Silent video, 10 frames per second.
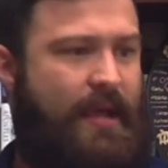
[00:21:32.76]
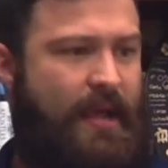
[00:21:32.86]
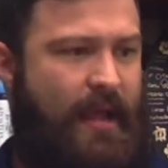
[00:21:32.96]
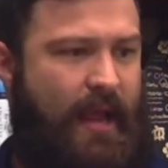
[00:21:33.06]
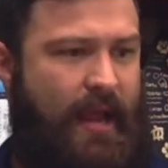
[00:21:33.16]

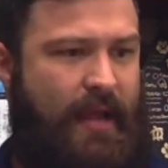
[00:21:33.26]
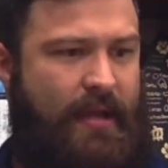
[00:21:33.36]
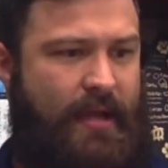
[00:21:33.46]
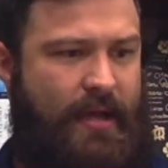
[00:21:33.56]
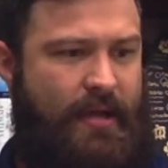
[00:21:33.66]
And
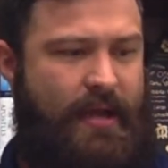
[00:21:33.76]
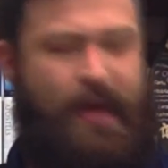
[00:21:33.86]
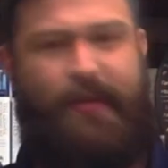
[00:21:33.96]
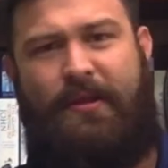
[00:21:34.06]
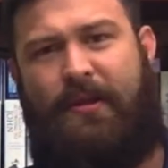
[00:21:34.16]
uh,
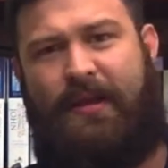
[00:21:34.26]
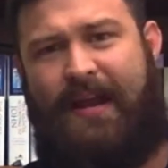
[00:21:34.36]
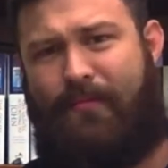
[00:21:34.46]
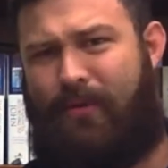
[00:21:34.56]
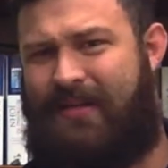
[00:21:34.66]
now it kind
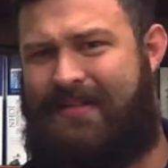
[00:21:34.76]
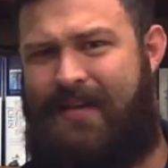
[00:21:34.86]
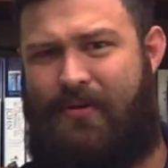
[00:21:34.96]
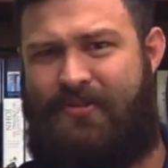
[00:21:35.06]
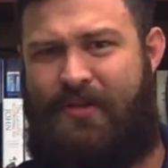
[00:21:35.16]
of breaks down
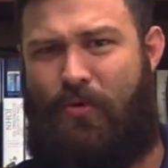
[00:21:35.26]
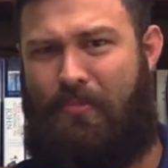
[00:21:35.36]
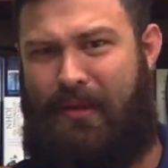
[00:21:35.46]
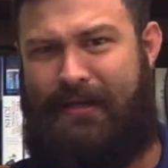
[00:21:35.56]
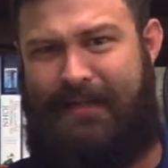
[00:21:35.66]
because they weren't
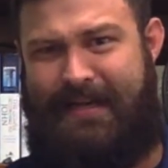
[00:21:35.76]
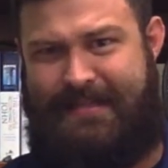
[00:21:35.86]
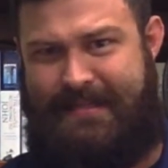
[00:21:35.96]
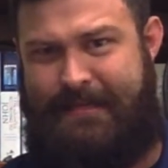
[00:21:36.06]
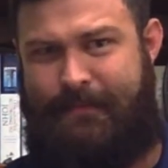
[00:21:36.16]
being
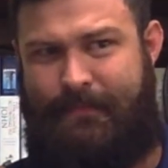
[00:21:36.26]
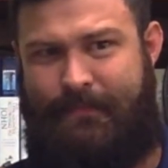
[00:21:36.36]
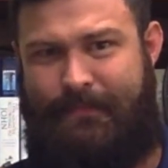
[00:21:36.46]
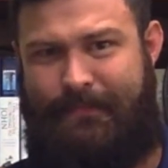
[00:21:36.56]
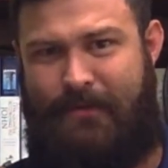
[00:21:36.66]
lazy.
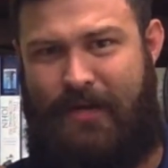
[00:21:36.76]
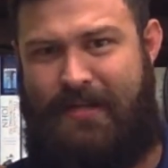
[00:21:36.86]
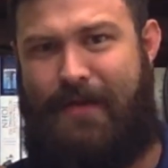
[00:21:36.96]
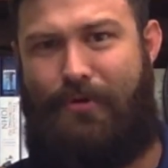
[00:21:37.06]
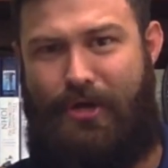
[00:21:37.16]
Okay,
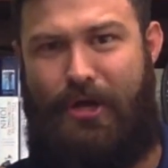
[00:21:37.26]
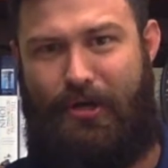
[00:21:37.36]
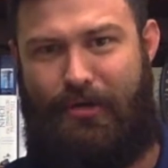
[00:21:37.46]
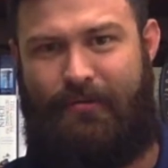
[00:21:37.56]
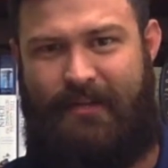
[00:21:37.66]
they were
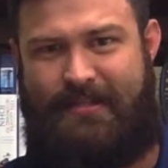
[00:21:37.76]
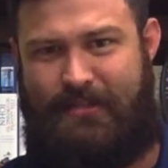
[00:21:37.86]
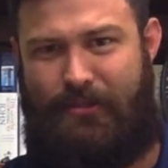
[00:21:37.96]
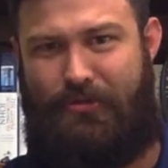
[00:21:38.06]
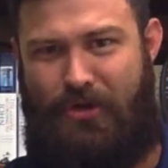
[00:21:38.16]
younger, and it's a
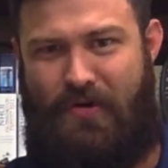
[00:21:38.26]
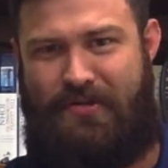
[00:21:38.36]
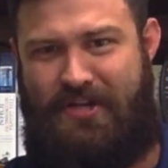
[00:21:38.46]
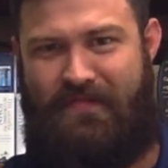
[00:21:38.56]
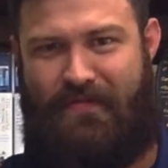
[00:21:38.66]
little t-
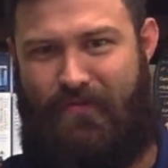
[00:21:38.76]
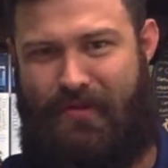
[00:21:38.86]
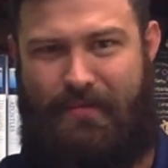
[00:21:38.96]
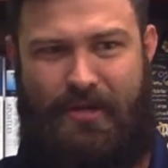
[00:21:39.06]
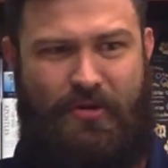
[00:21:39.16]
tougher for
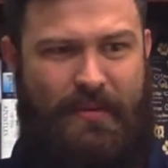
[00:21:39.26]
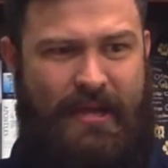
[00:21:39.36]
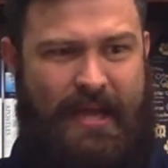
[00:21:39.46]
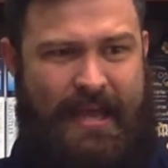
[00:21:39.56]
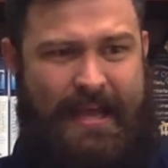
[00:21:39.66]
them to do. But
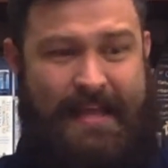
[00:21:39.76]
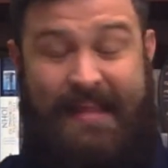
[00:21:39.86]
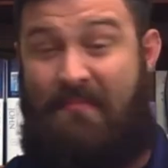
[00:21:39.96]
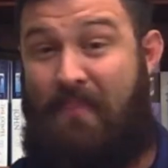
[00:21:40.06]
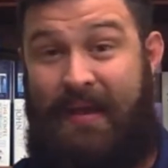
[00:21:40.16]

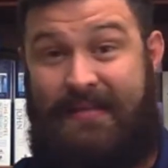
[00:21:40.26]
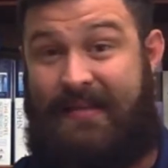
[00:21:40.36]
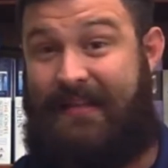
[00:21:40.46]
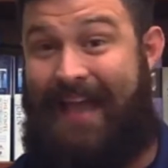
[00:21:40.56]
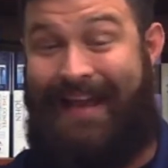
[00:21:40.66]
they
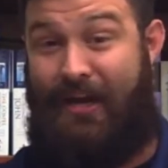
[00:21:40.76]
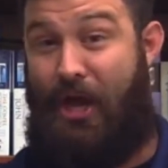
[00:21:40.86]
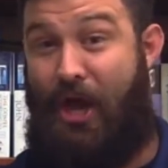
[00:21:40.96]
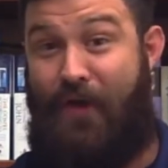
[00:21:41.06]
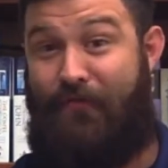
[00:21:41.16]
basically had an
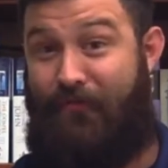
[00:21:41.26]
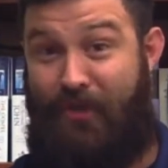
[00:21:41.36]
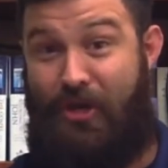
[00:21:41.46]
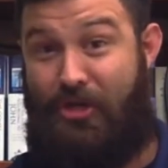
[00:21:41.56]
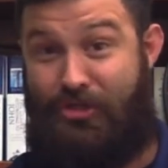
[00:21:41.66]

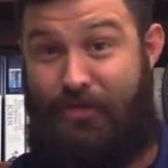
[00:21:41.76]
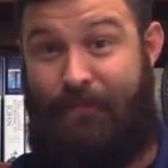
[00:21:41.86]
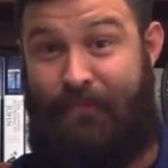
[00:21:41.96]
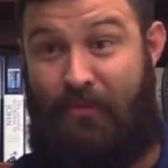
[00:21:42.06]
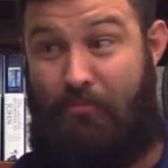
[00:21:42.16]
unfinished,
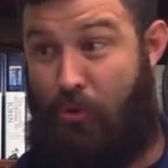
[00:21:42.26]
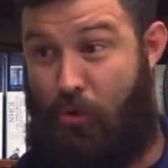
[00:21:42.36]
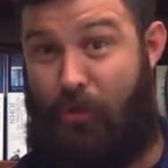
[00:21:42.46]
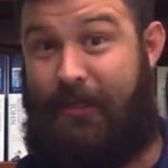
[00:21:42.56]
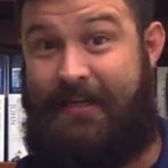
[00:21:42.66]

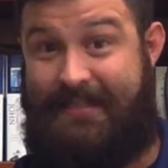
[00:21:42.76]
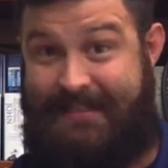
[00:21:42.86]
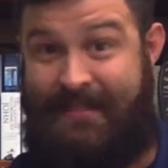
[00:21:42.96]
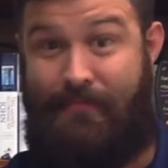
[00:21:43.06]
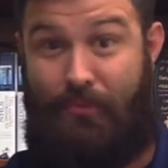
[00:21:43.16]
poorly
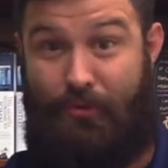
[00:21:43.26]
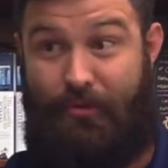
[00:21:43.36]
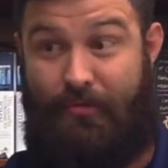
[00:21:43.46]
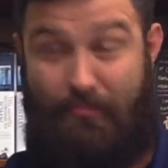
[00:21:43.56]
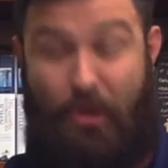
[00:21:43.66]
assembled
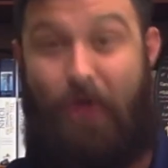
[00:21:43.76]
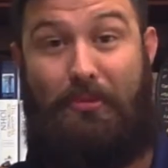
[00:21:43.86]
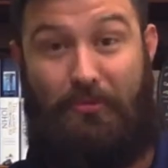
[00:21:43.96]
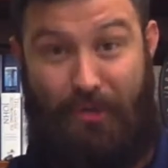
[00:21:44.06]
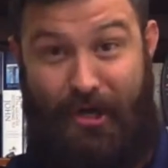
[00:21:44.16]

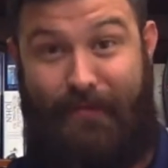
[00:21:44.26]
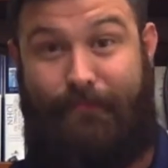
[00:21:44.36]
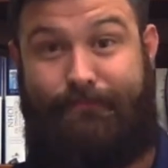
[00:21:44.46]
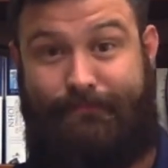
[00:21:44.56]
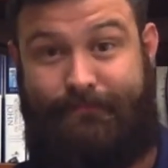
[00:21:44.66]
marble run.
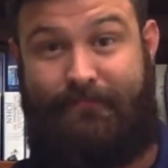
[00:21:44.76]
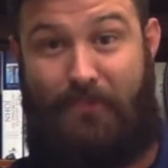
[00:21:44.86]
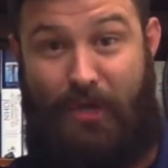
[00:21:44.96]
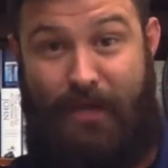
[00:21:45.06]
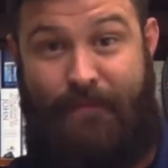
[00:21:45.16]

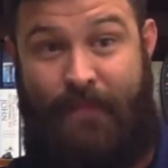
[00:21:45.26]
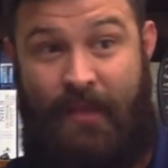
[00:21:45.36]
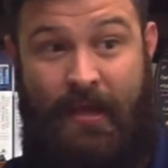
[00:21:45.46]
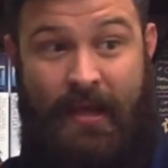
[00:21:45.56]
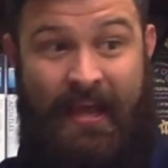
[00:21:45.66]
Okay,
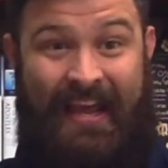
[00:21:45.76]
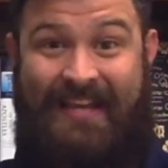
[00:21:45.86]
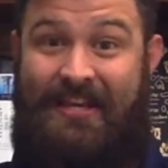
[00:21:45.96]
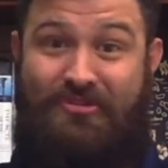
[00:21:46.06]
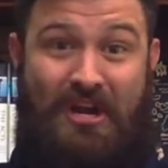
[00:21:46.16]

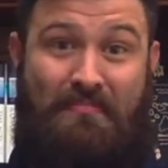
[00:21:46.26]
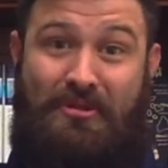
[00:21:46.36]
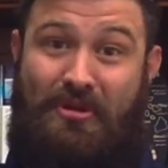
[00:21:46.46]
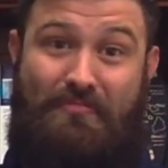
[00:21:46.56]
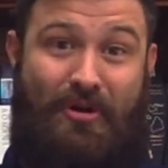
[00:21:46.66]
and they try to put
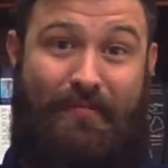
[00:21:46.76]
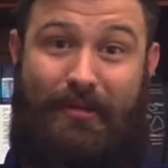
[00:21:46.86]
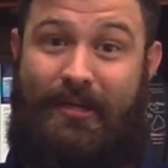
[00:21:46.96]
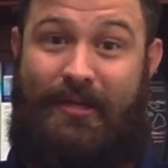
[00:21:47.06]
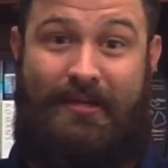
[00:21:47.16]
their
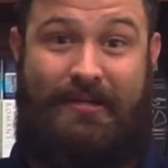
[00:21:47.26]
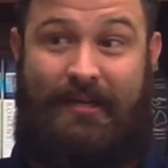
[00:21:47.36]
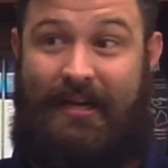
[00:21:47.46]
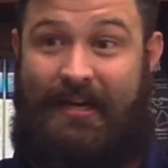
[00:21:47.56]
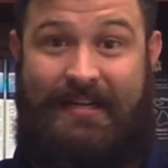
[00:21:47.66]
marble
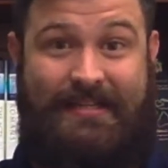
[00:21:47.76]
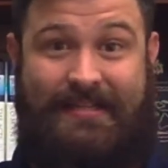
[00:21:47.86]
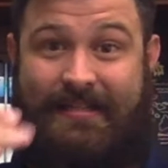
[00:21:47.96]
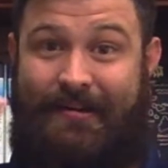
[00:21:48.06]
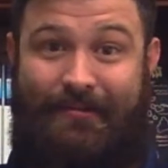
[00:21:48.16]
in, and it
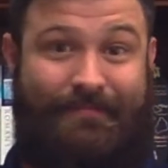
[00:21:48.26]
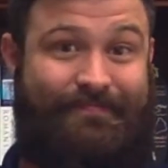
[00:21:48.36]
just don't.